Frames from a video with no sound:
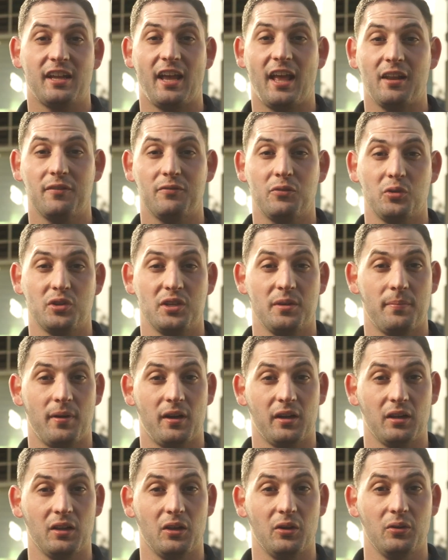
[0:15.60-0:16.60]
California
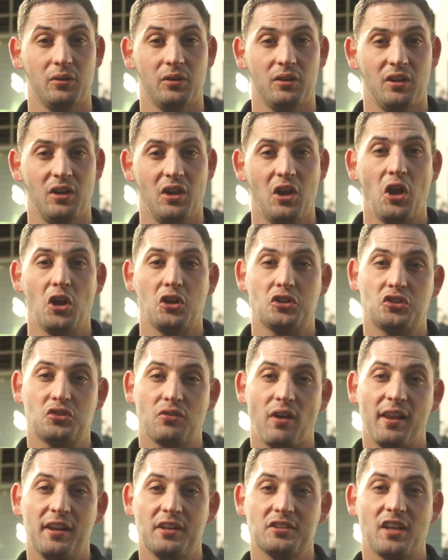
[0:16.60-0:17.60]
bungalow.
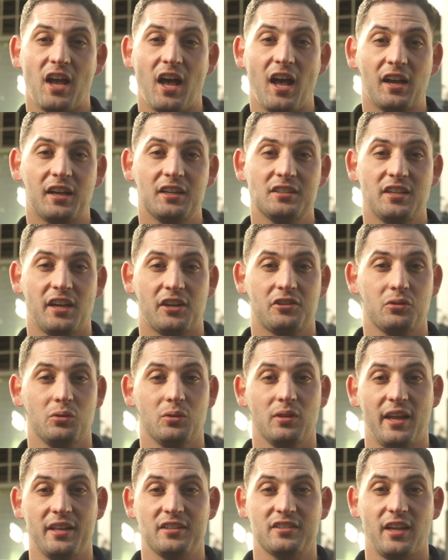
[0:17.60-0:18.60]
Australia's architectural
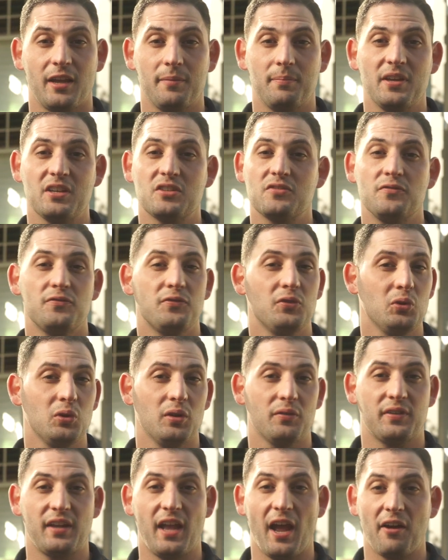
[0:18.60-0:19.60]
landscape is full
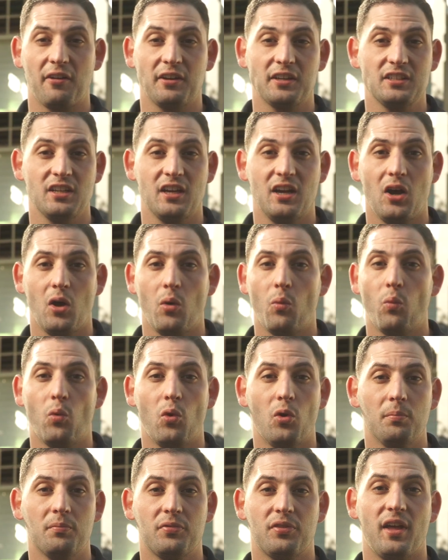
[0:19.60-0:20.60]
of character,
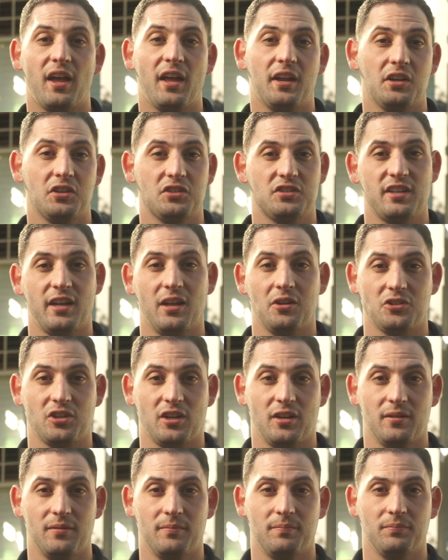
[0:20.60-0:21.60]
warmth and nostalgia.
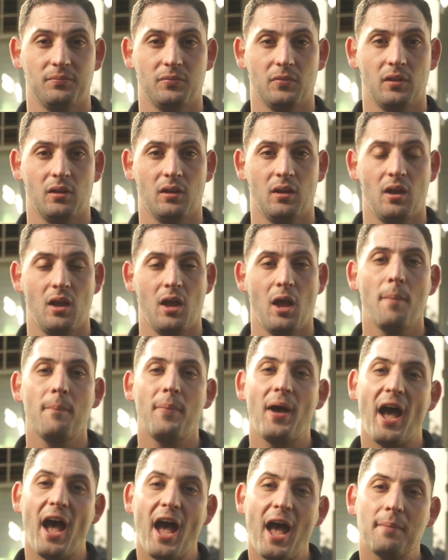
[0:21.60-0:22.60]

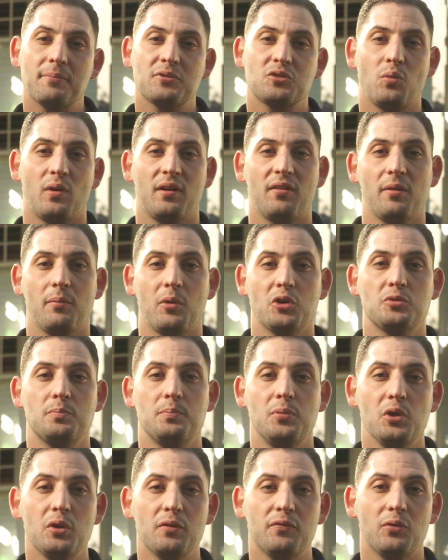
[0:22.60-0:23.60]
Perhaps one of the most
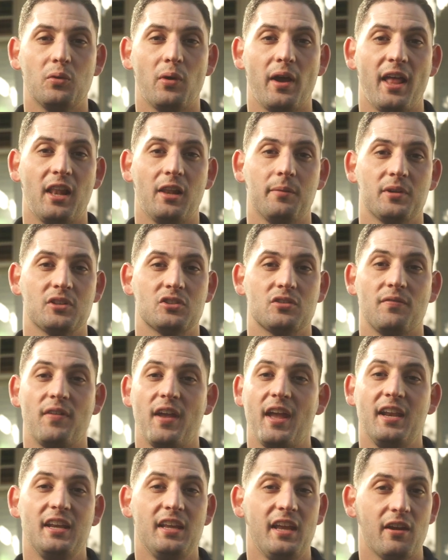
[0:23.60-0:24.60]
beautiful elements of
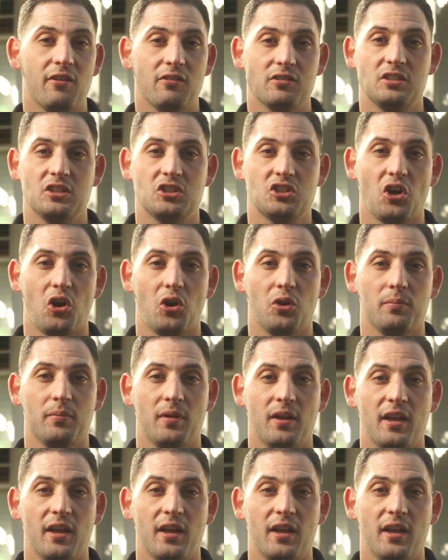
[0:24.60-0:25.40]
any heritage home